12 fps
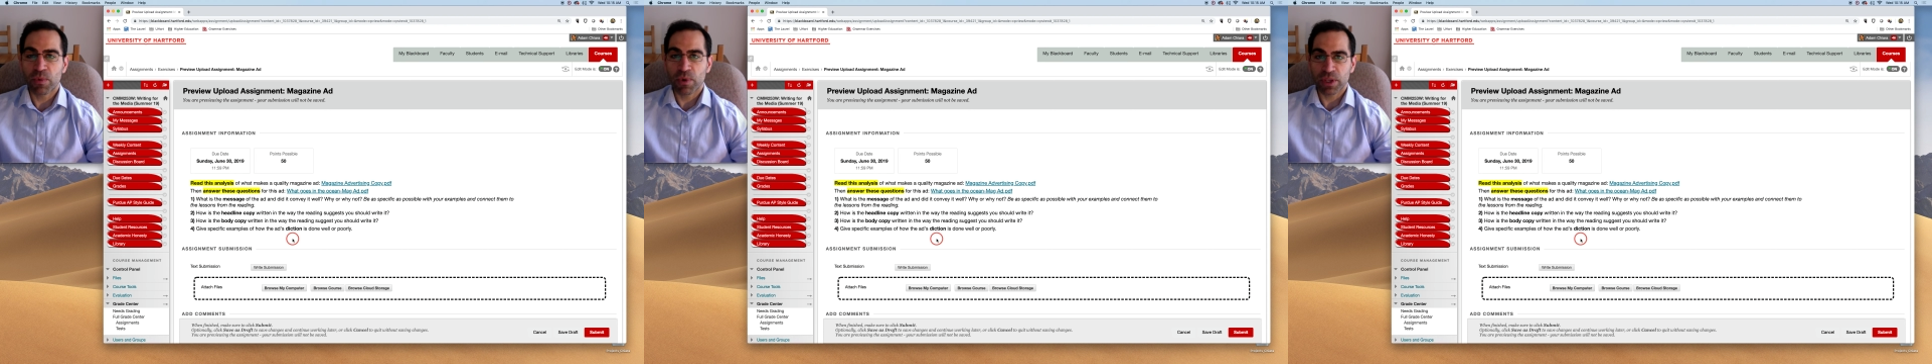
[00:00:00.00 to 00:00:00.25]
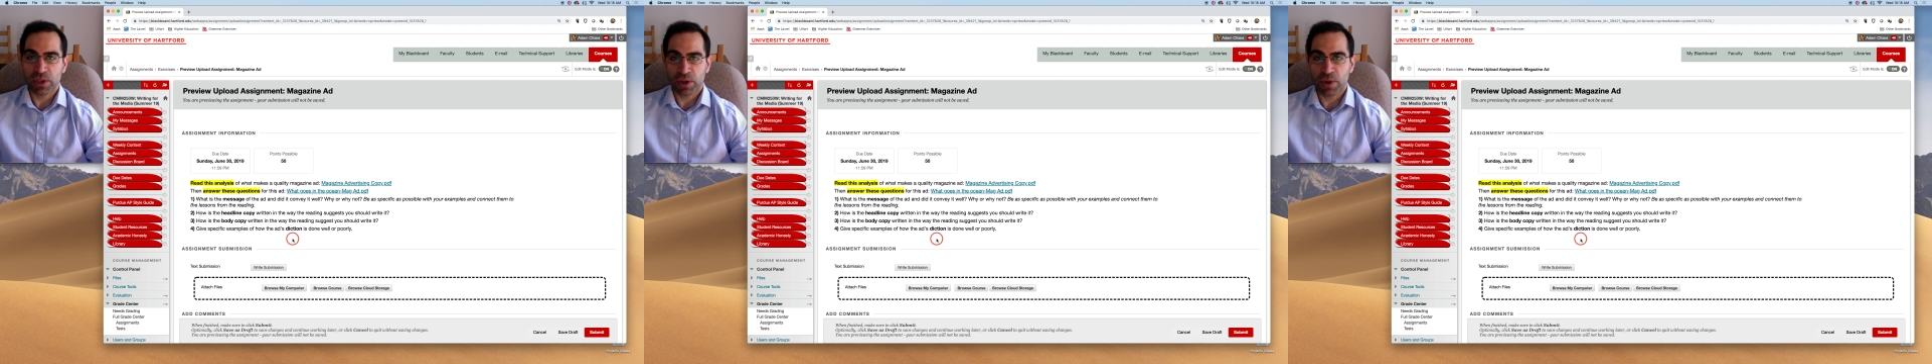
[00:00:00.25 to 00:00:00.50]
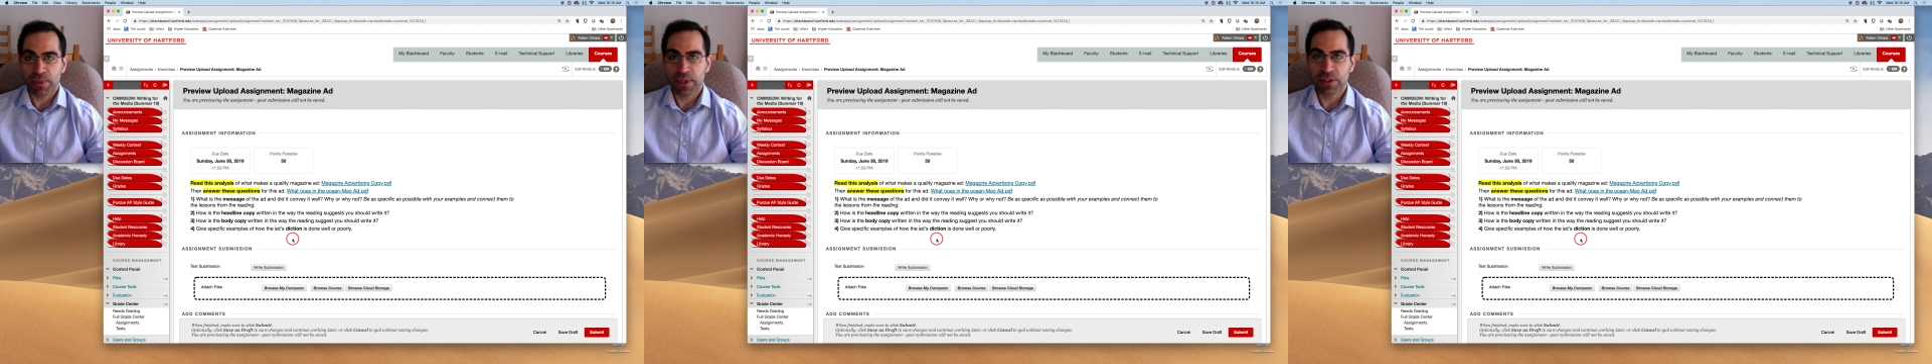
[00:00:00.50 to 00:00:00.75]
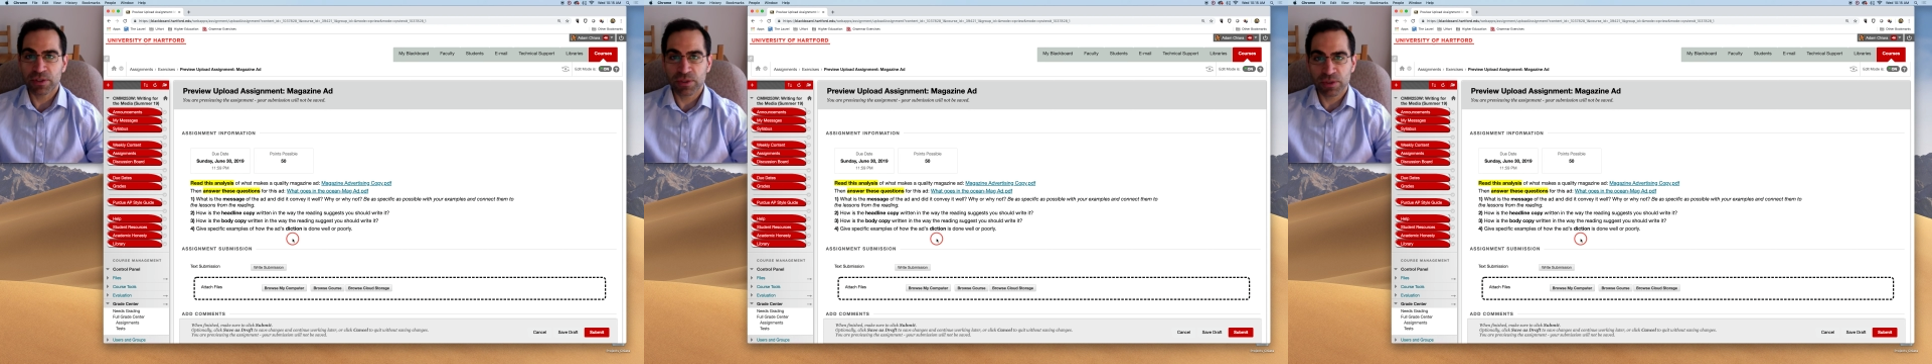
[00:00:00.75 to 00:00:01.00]
going to
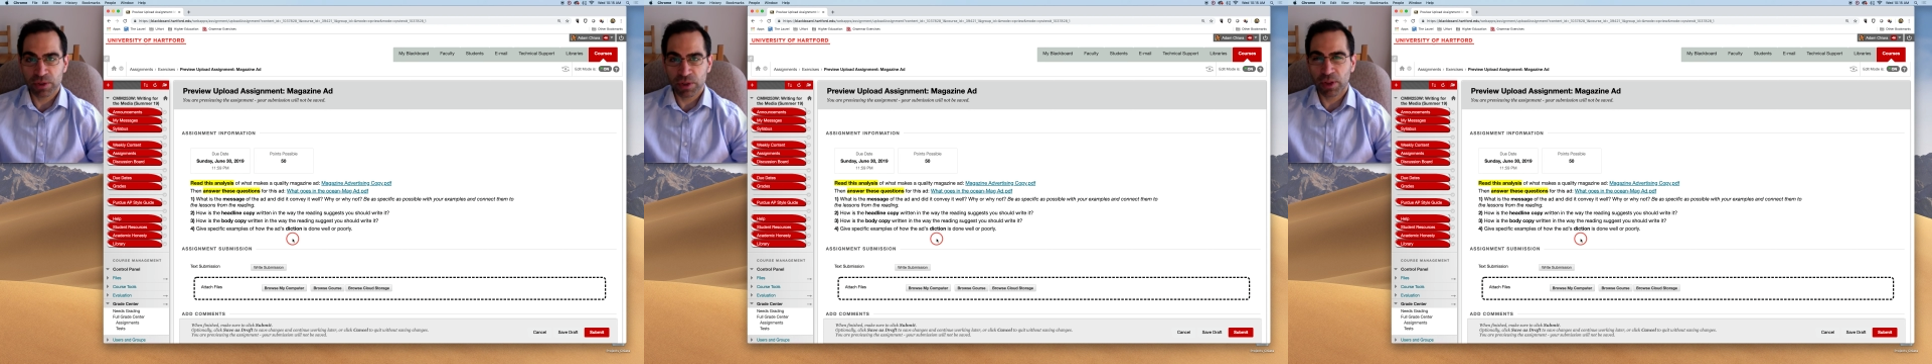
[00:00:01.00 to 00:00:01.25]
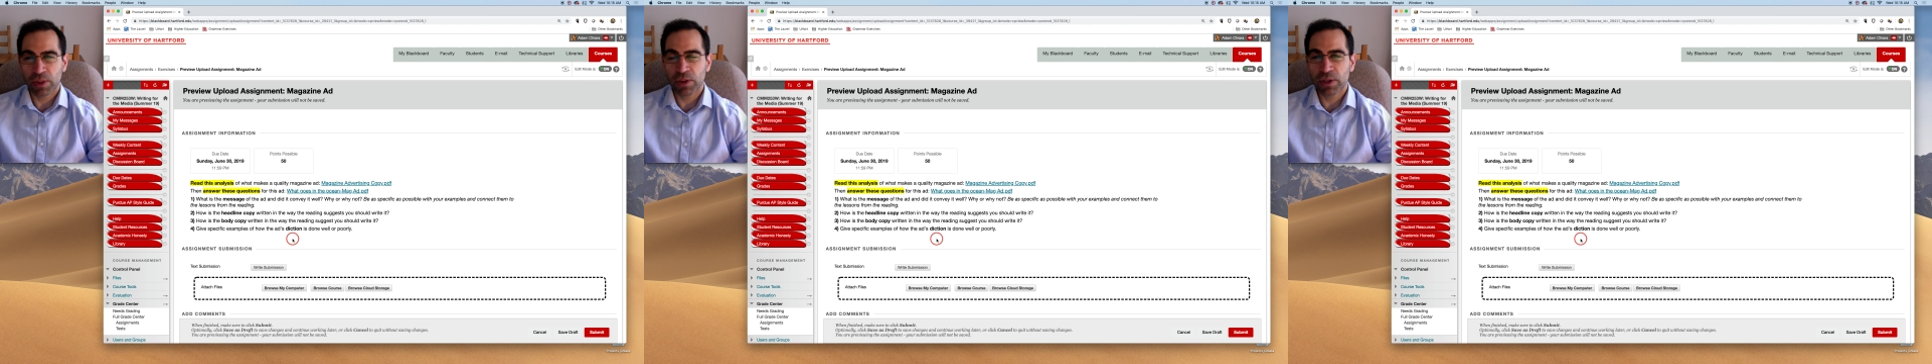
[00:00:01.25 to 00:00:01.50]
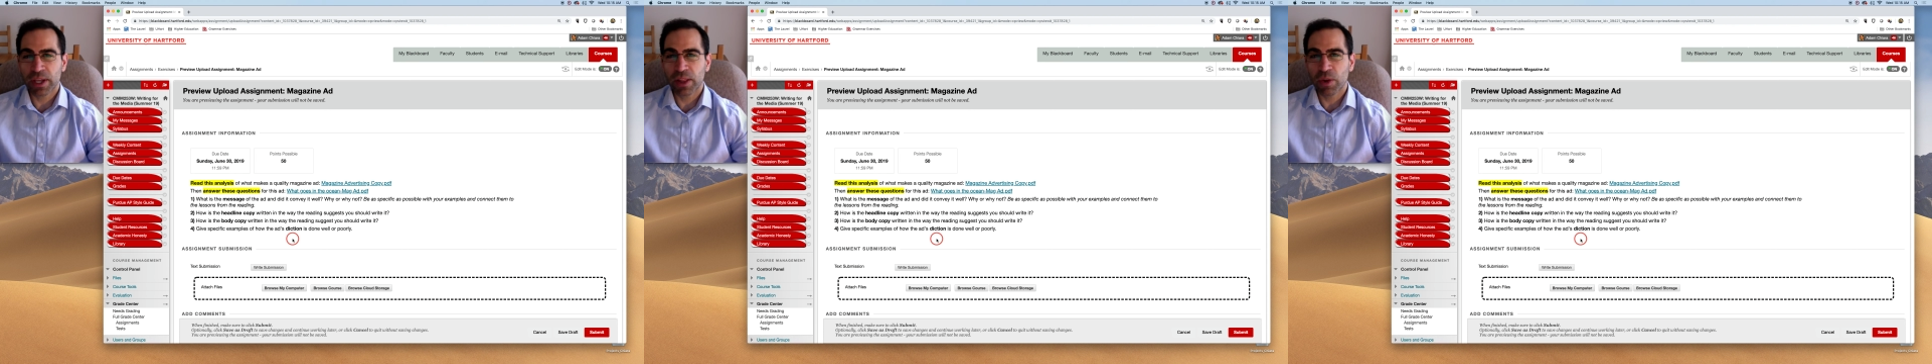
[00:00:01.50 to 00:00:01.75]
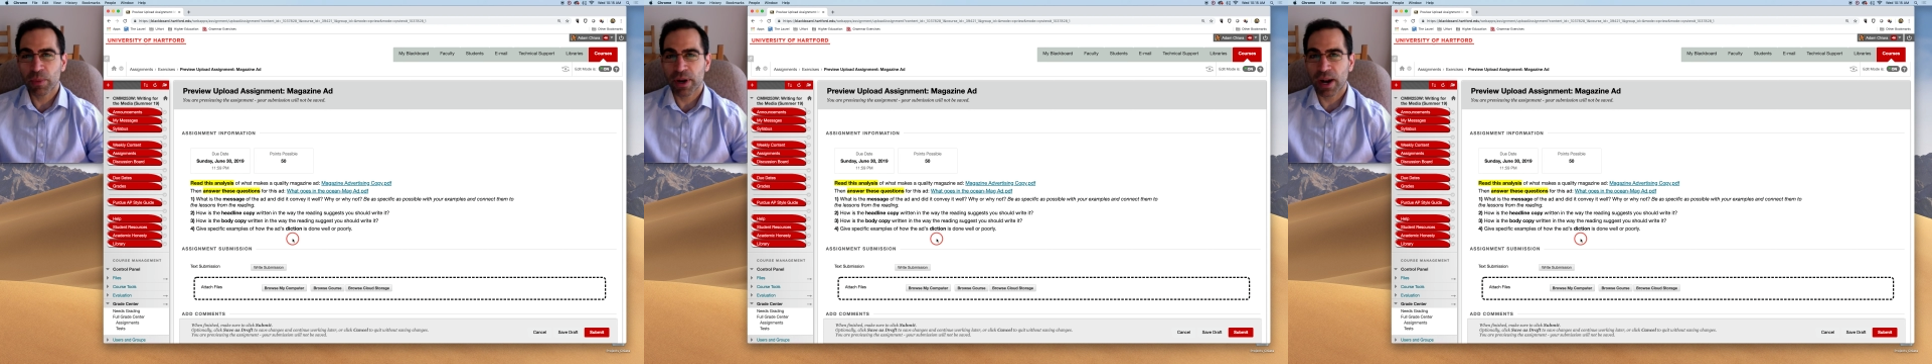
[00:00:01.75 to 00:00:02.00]
be looking a
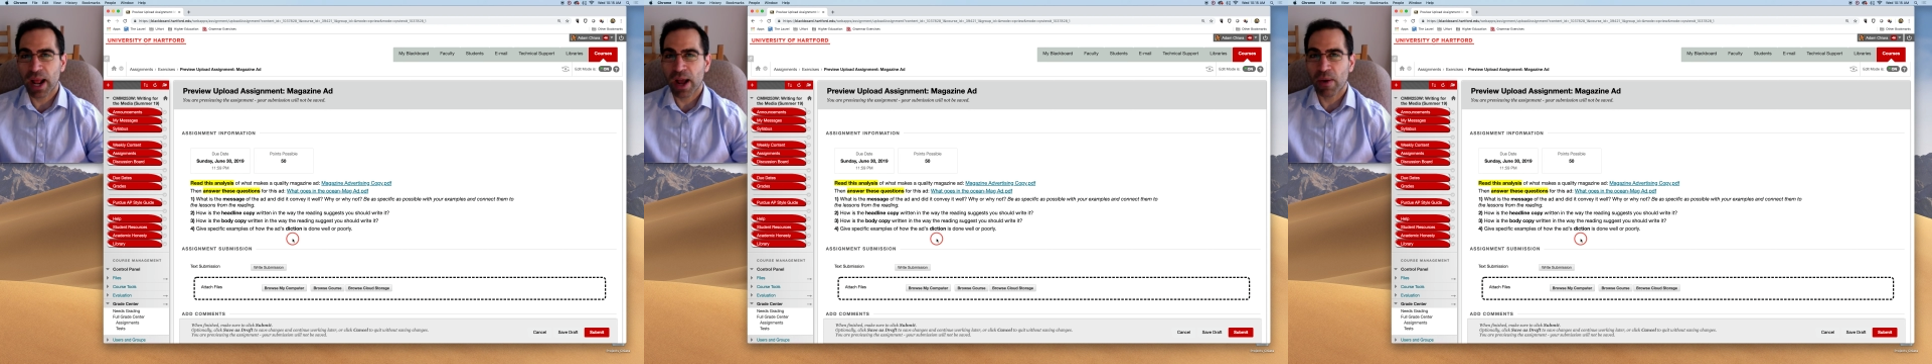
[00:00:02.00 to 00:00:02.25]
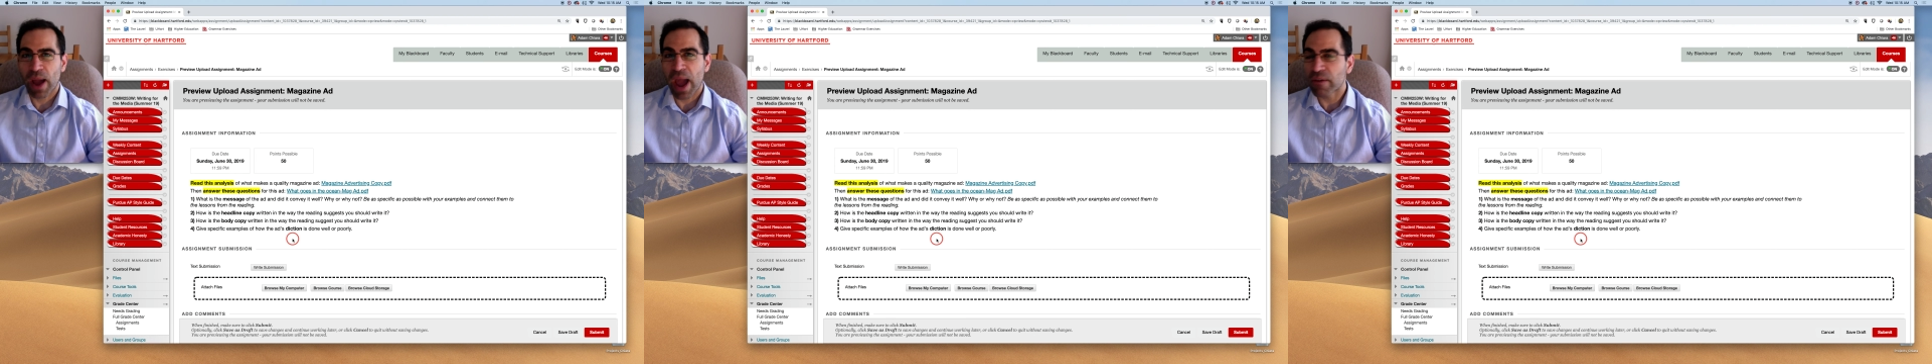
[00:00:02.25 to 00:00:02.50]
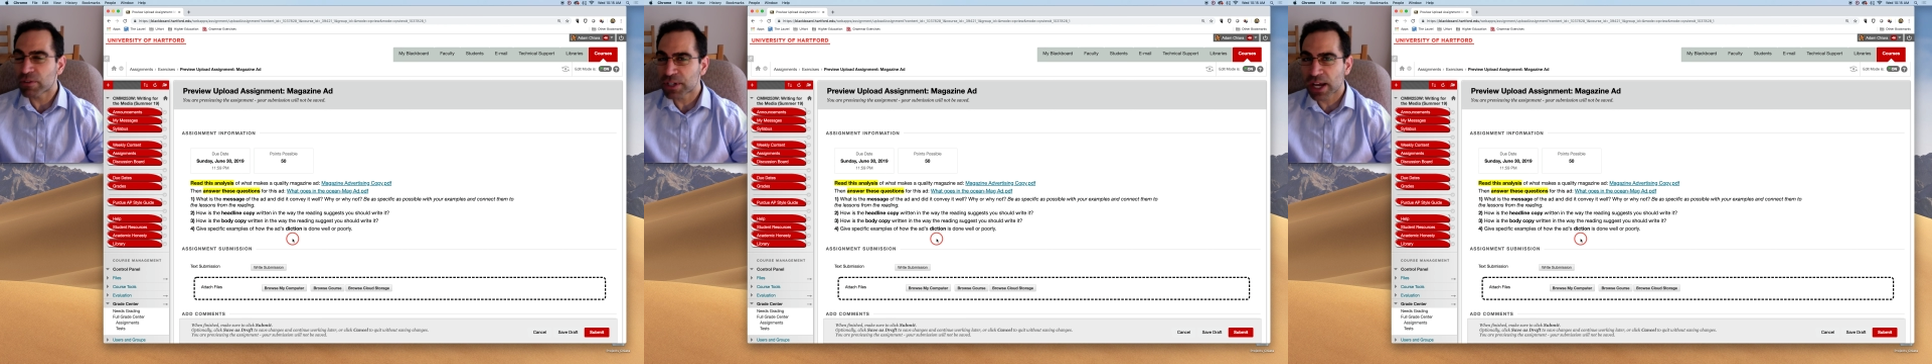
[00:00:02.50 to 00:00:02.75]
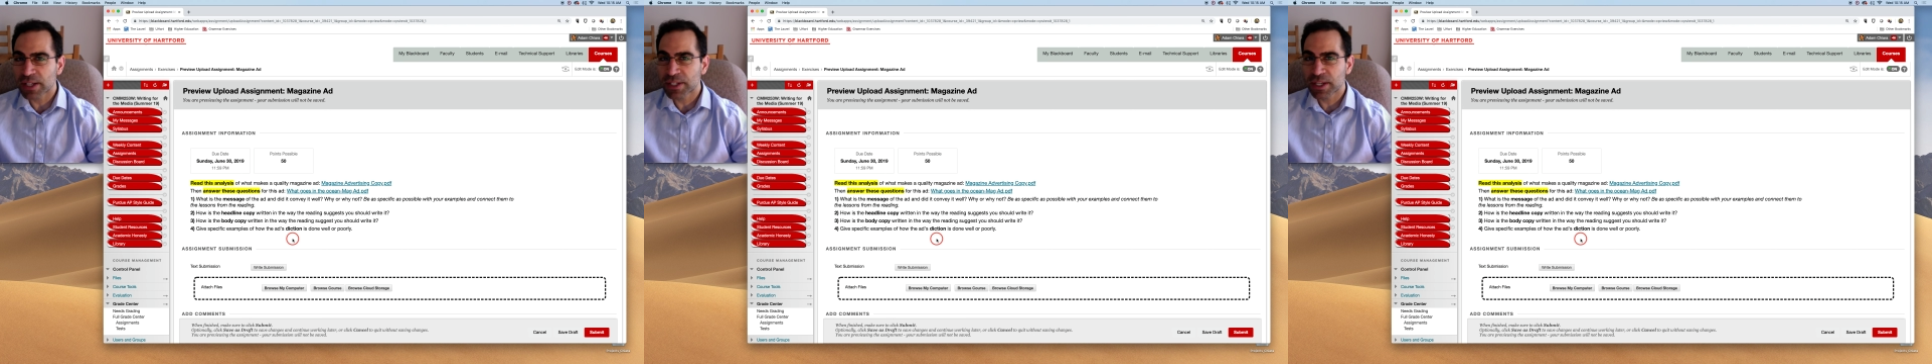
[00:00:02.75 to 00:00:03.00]
little bit on how
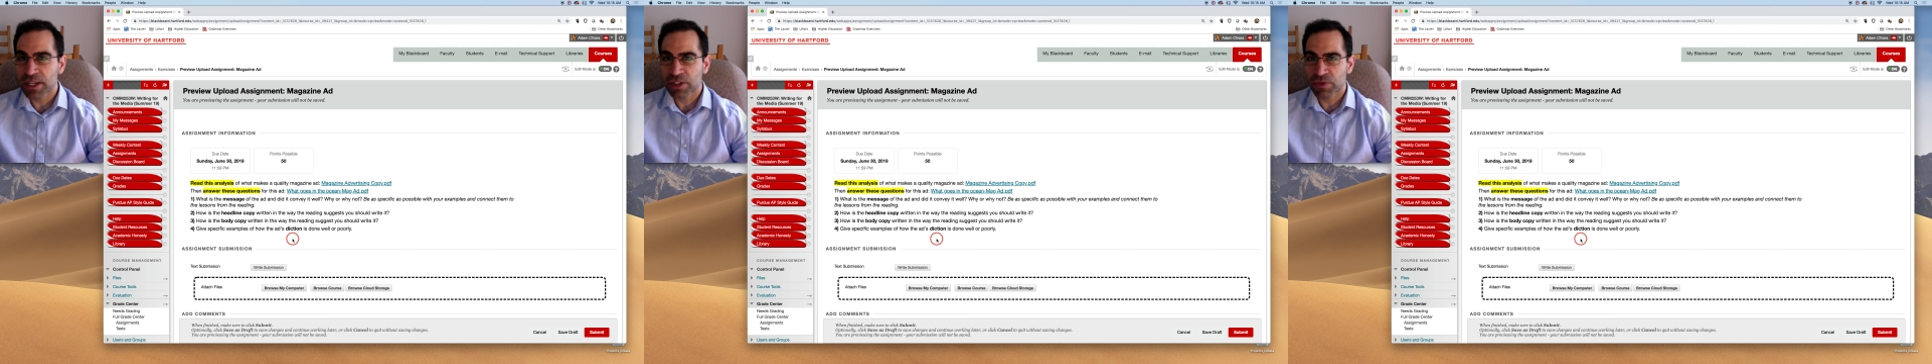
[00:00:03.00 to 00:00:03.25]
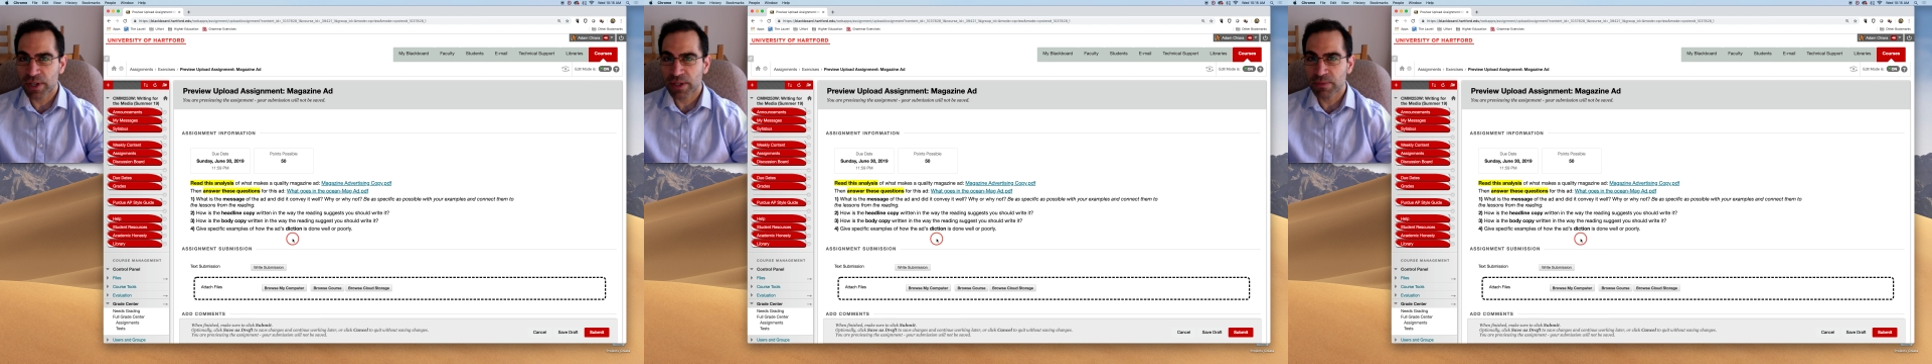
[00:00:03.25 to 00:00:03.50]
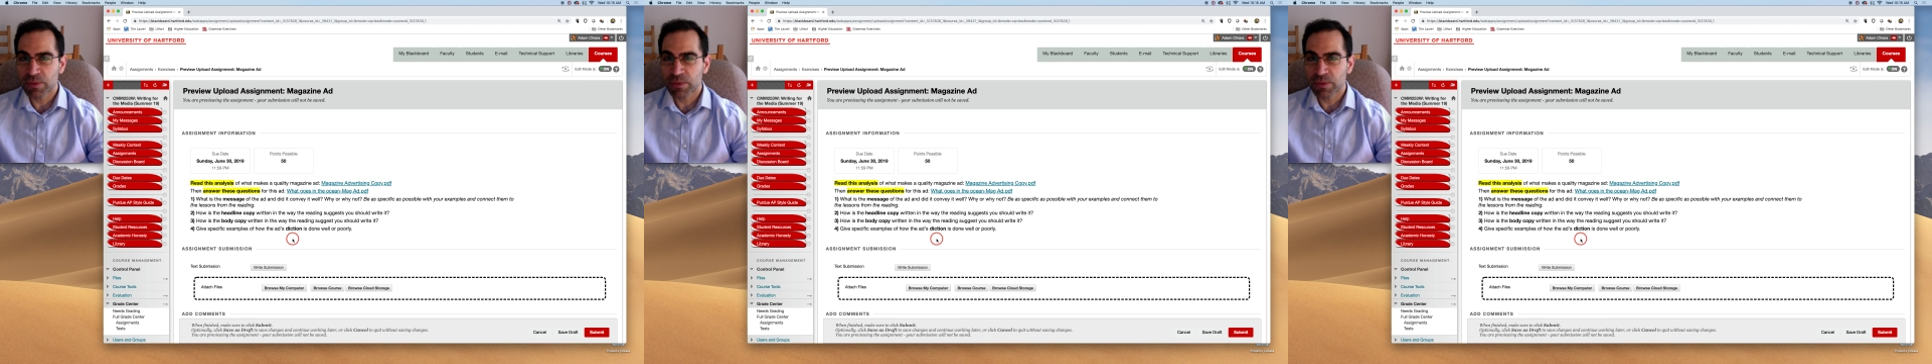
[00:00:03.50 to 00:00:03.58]
advertising is written.